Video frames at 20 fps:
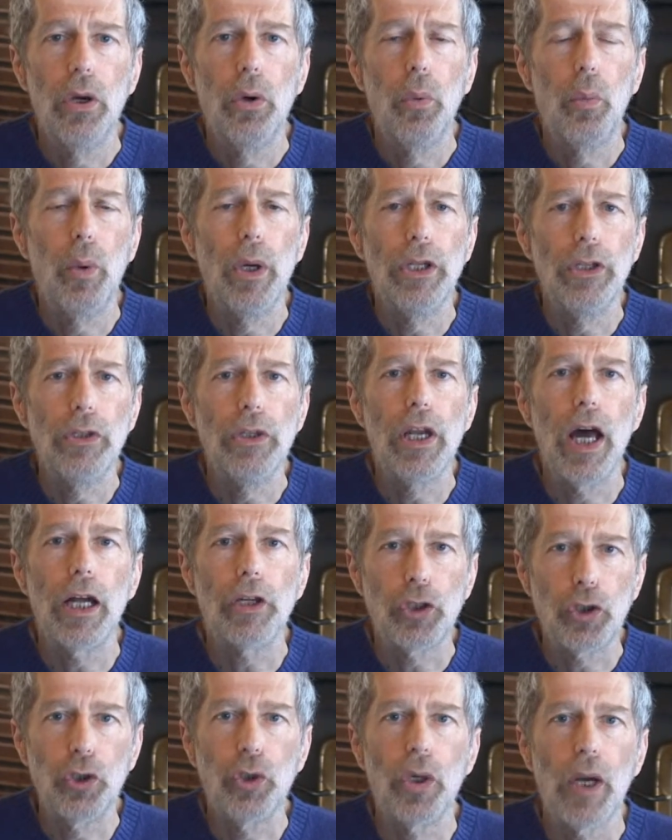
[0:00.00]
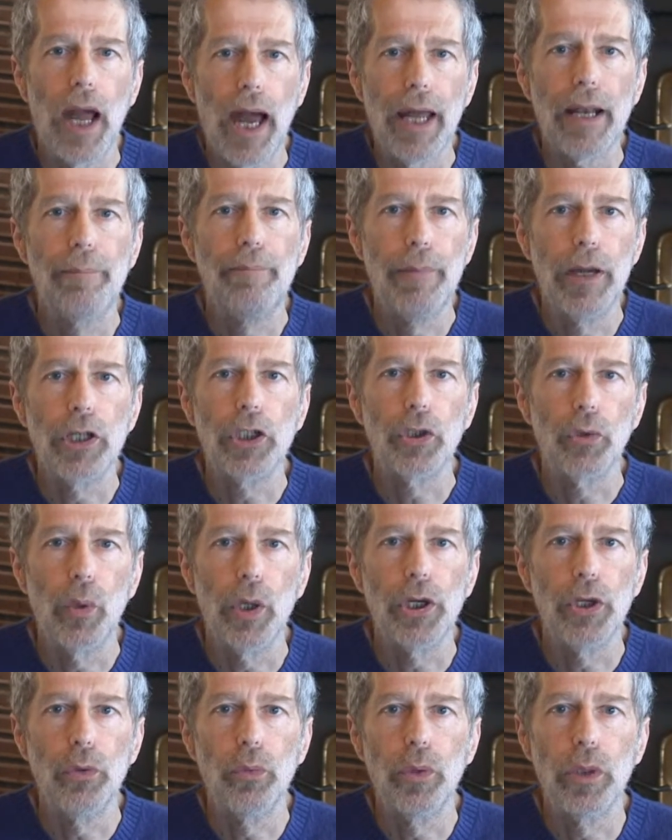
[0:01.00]
when you're not sure how to measure
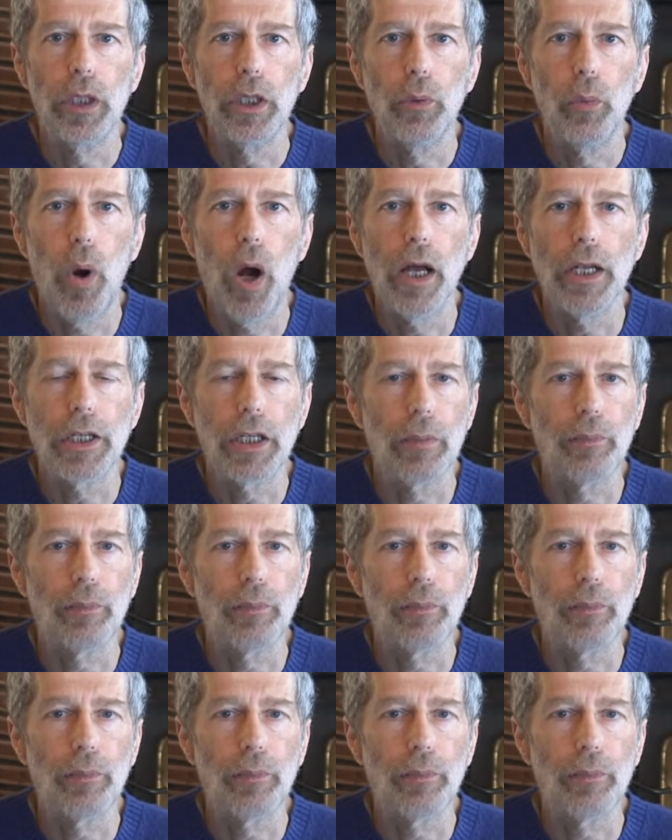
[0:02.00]
what you really want.